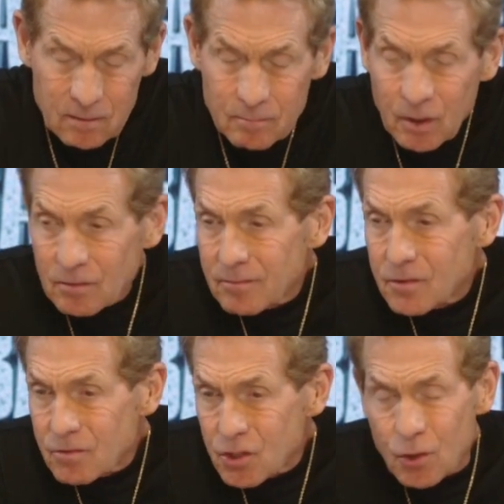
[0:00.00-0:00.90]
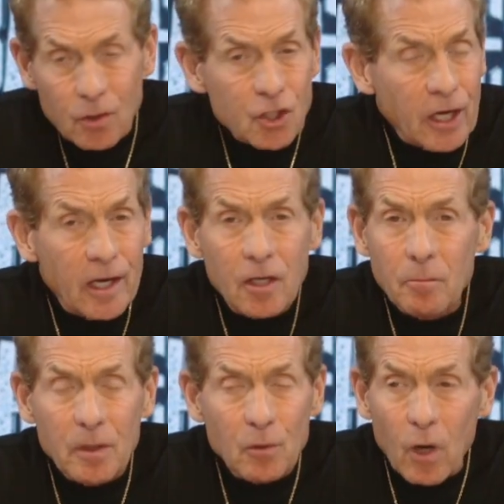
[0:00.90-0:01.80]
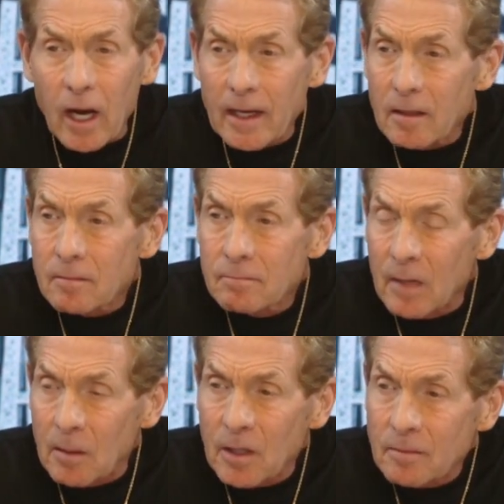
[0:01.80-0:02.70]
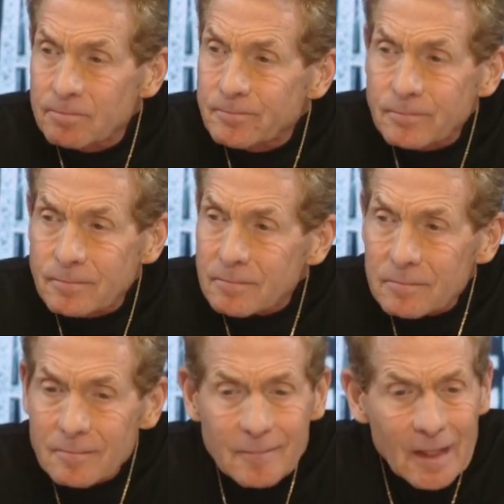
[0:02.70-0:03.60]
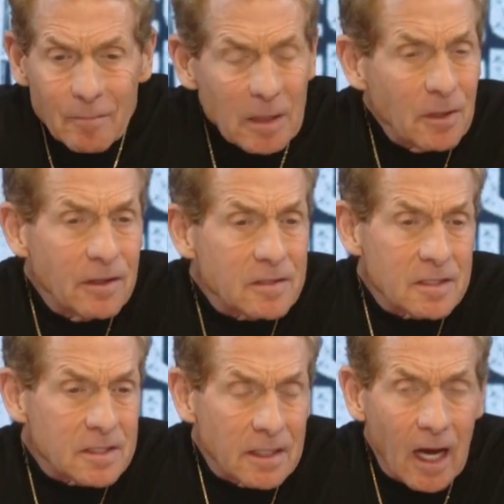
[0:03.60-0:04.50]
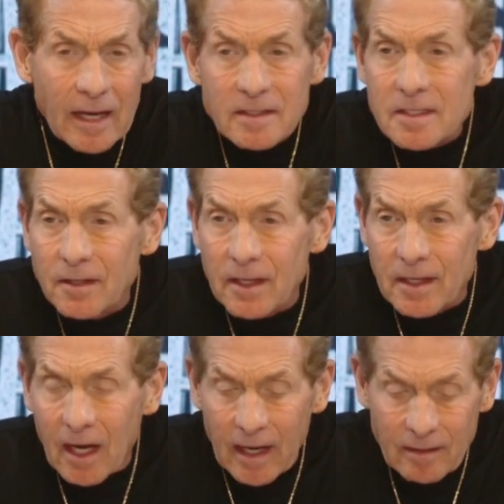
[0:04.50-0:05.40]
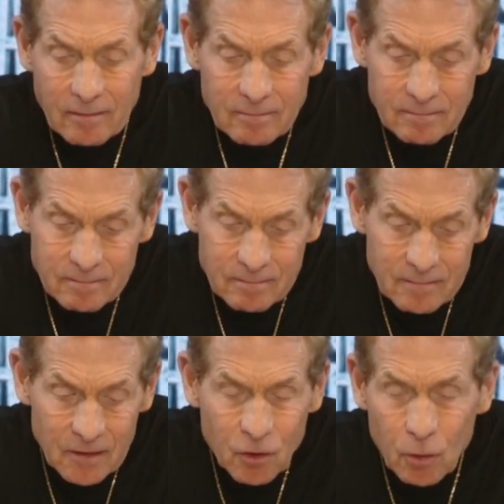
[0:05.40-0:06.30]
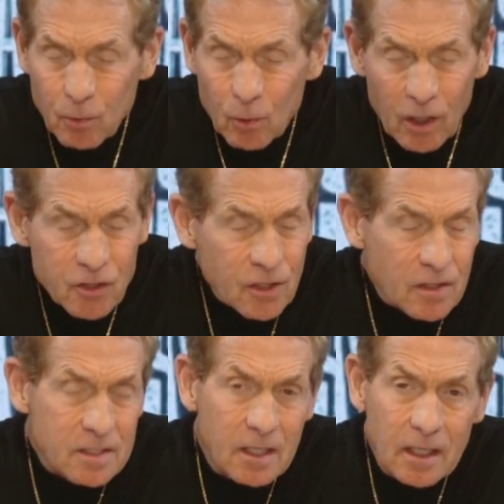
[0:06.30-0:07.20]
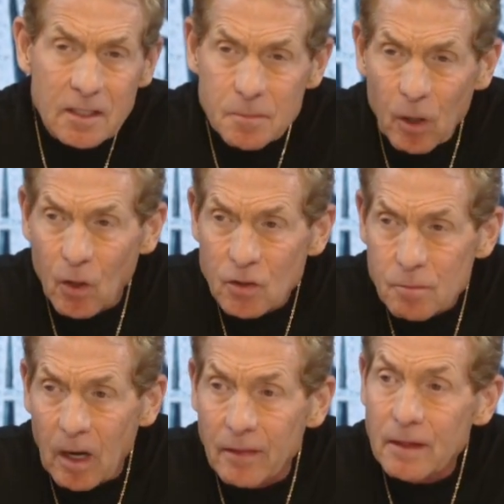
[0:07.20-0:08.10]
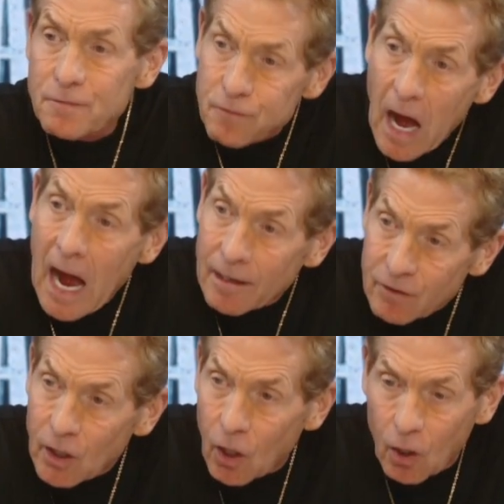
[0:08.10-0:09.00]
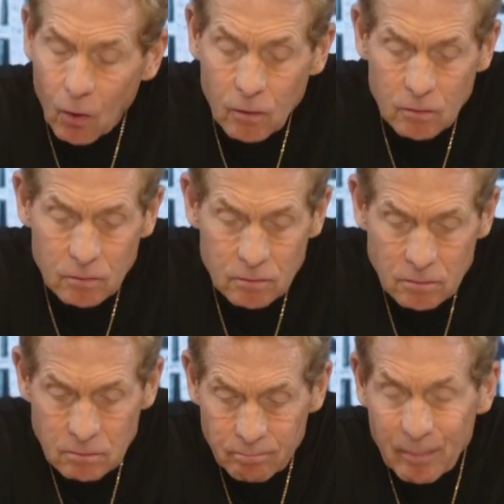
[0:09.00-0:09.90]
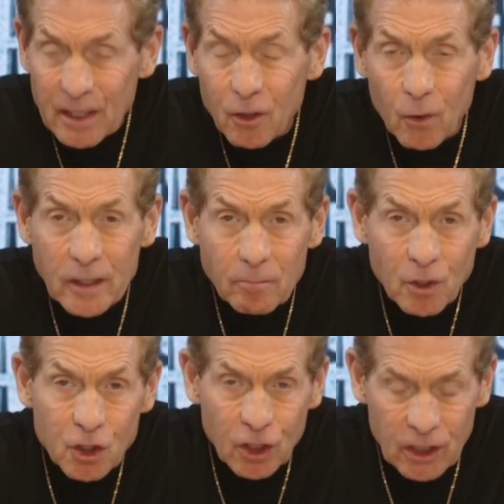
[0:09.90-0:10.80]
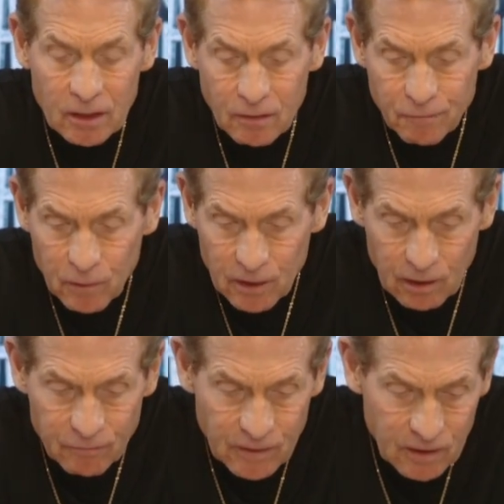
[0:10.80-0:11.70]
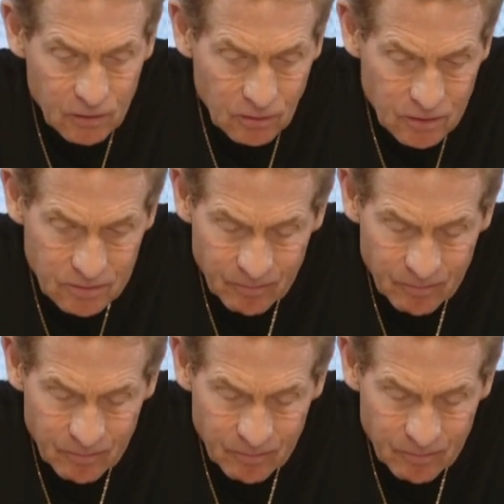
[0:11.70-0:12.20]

But sure, Shannon could be right. Maybe this is the night, Sunday night, that Cooper Rush does get exposed by the 5-0 big green machine, the Philadelphia Eagles.